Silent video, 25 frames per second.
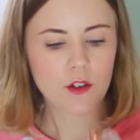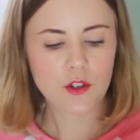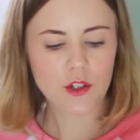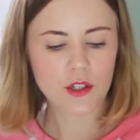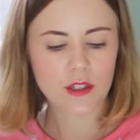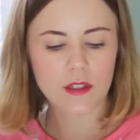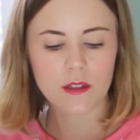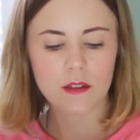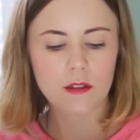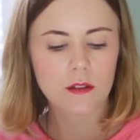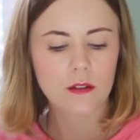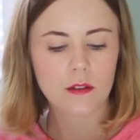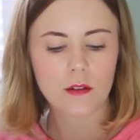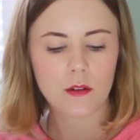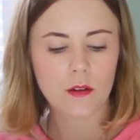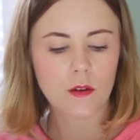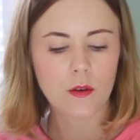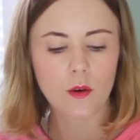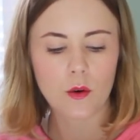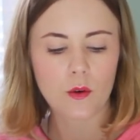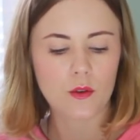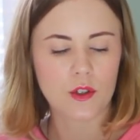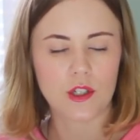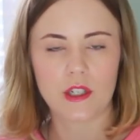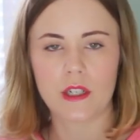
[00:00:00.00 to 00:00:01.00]
Just
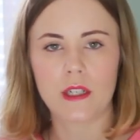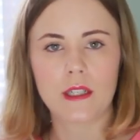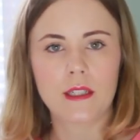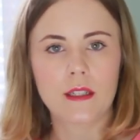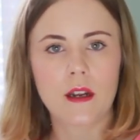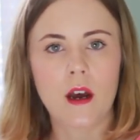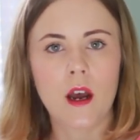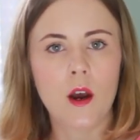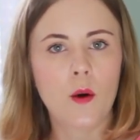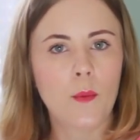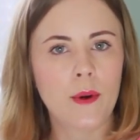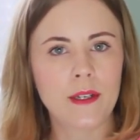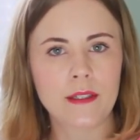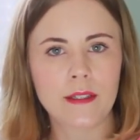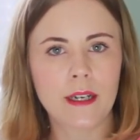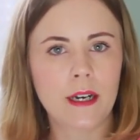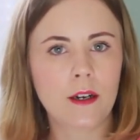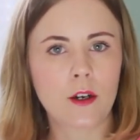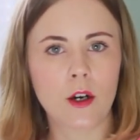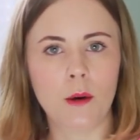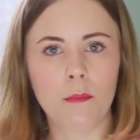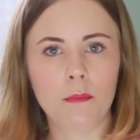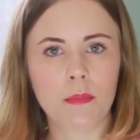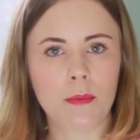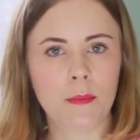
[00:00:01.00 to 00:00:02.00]
gorgeous. I always
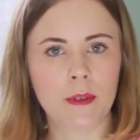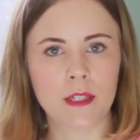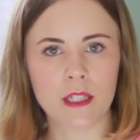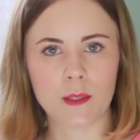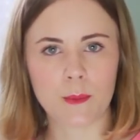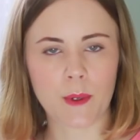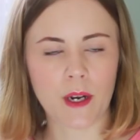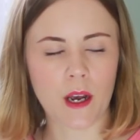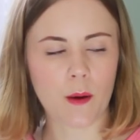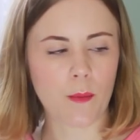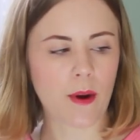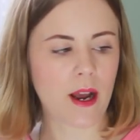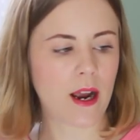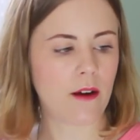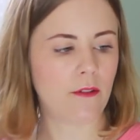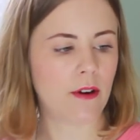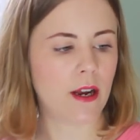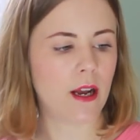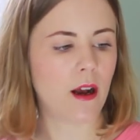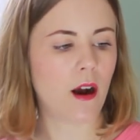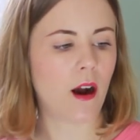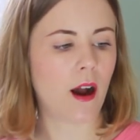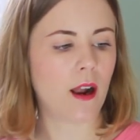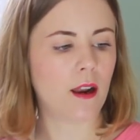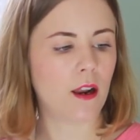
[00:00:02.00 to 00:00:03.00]
get compliments when I wear
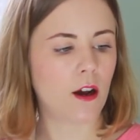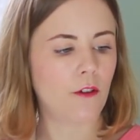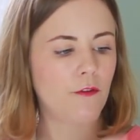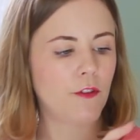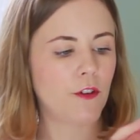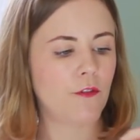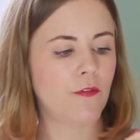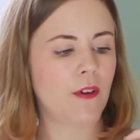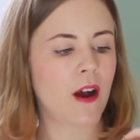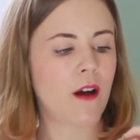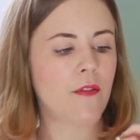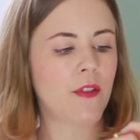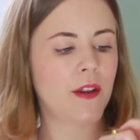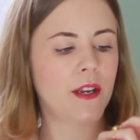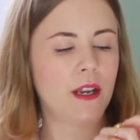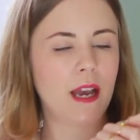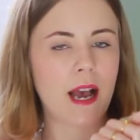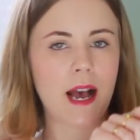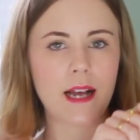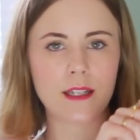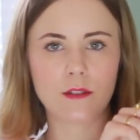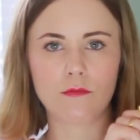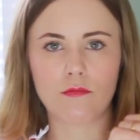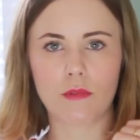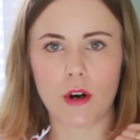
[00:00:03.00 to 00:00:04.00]
it. I love the fact that it
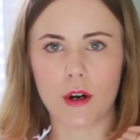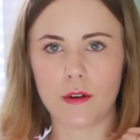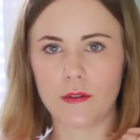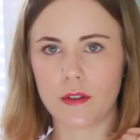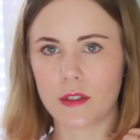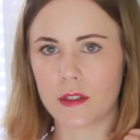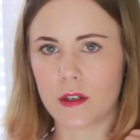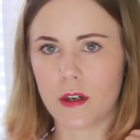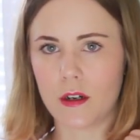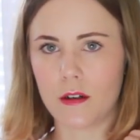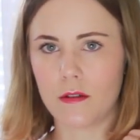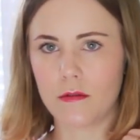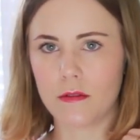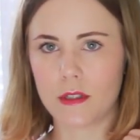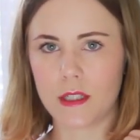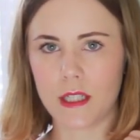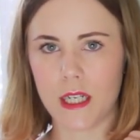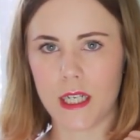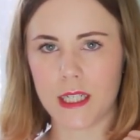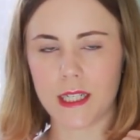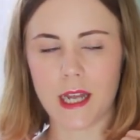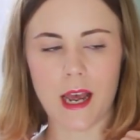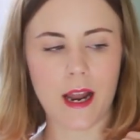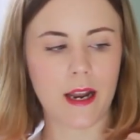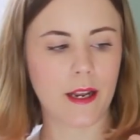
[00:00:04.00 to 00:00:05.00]
has rose gold
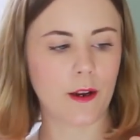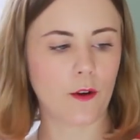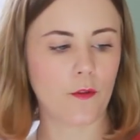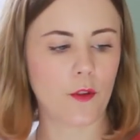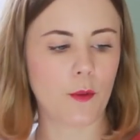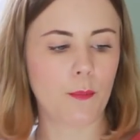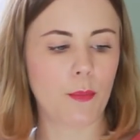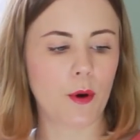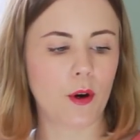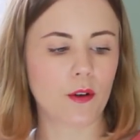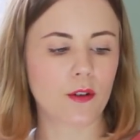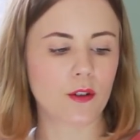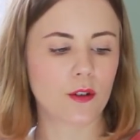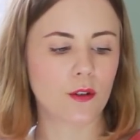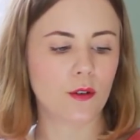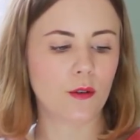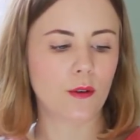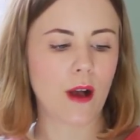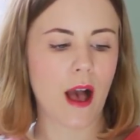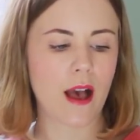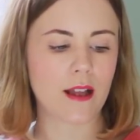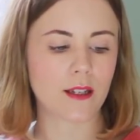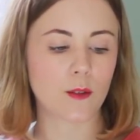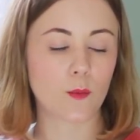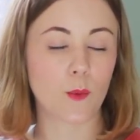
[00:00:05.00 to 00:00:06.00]
detailing on the
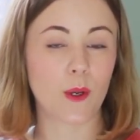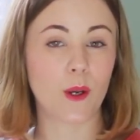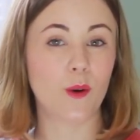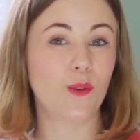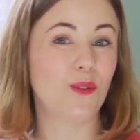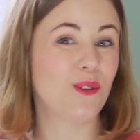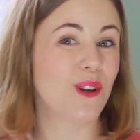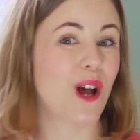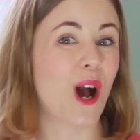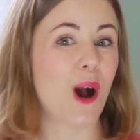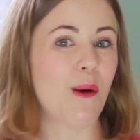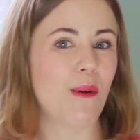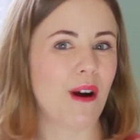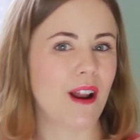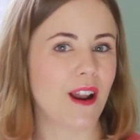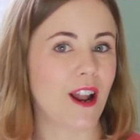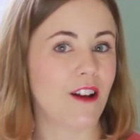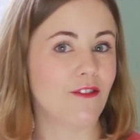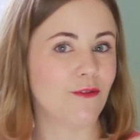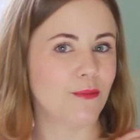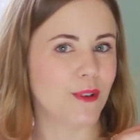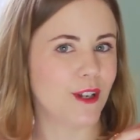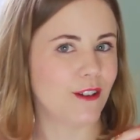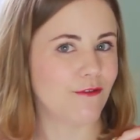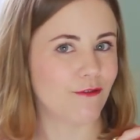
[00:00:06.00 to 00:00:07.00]
bottle, as we all know I
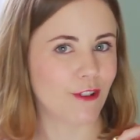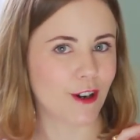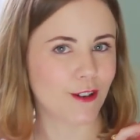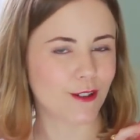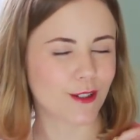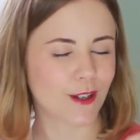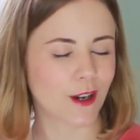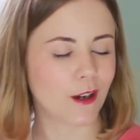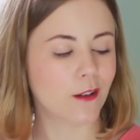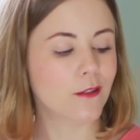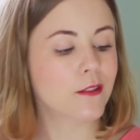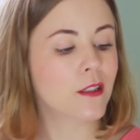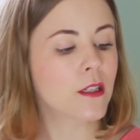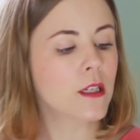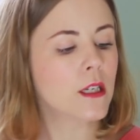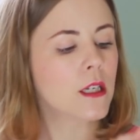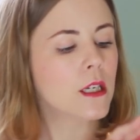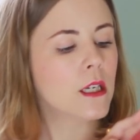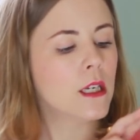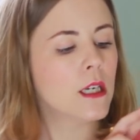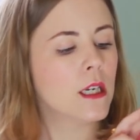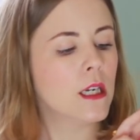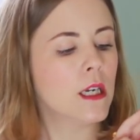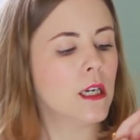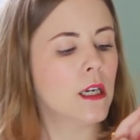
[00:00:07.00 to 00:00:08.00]
love a bit of rose gold.
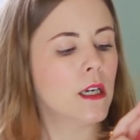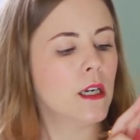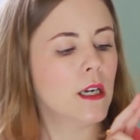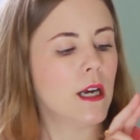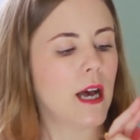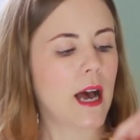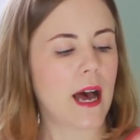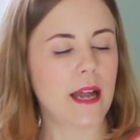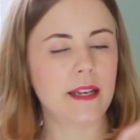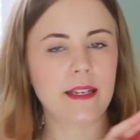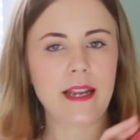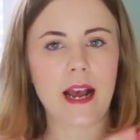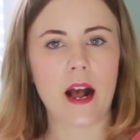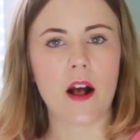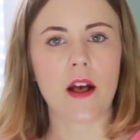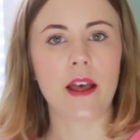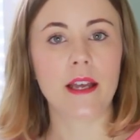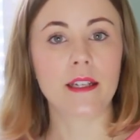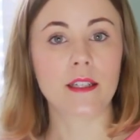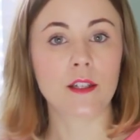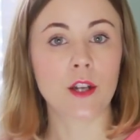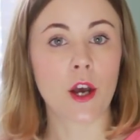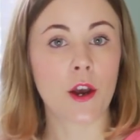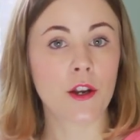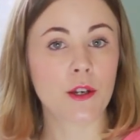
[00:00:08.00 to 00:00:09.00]
And yeah,
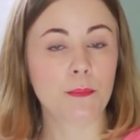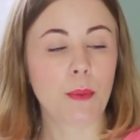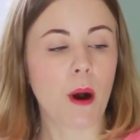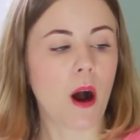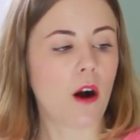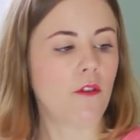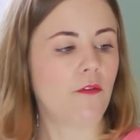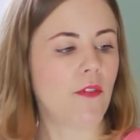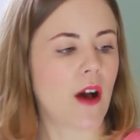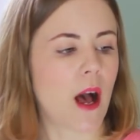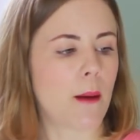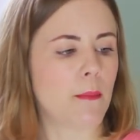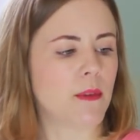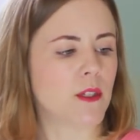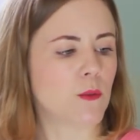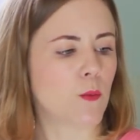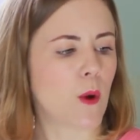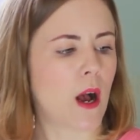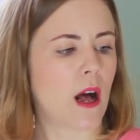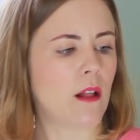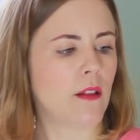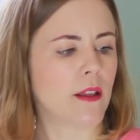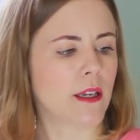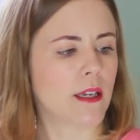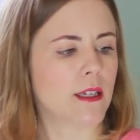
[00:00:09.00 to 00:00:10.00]
it's an eau de parfum as
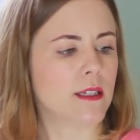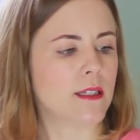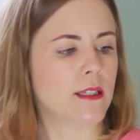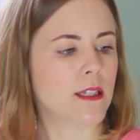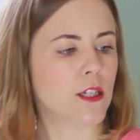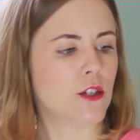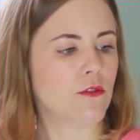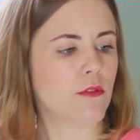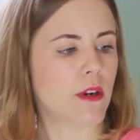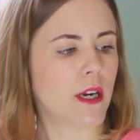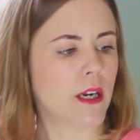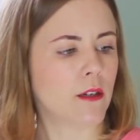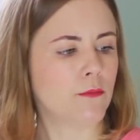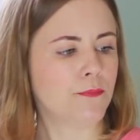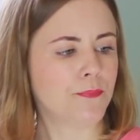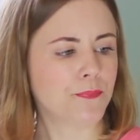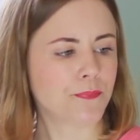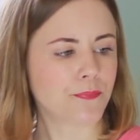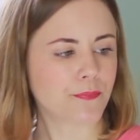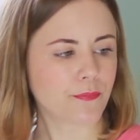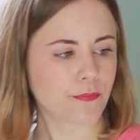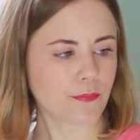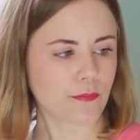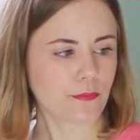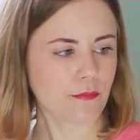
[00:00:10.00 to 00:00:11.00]
well, and considering
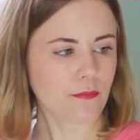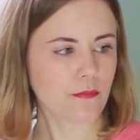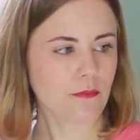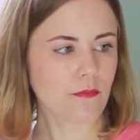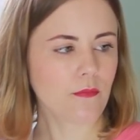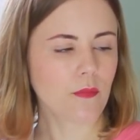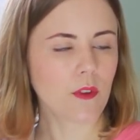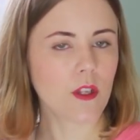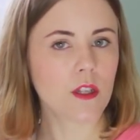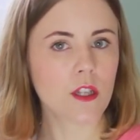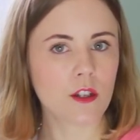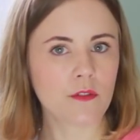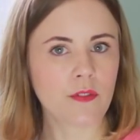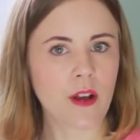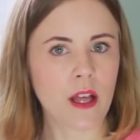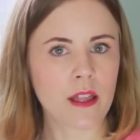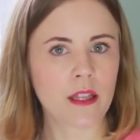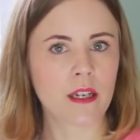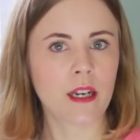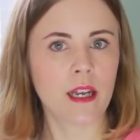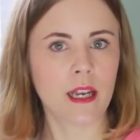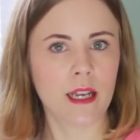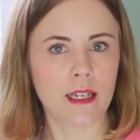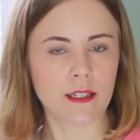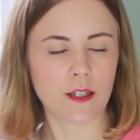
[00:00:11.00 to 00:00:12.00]
the fact
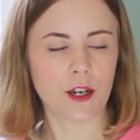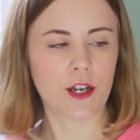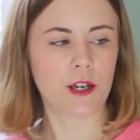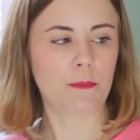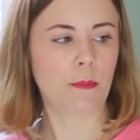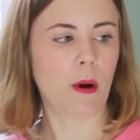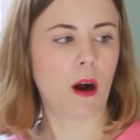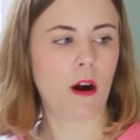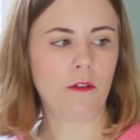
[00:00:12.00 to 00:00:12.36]
that it is eau de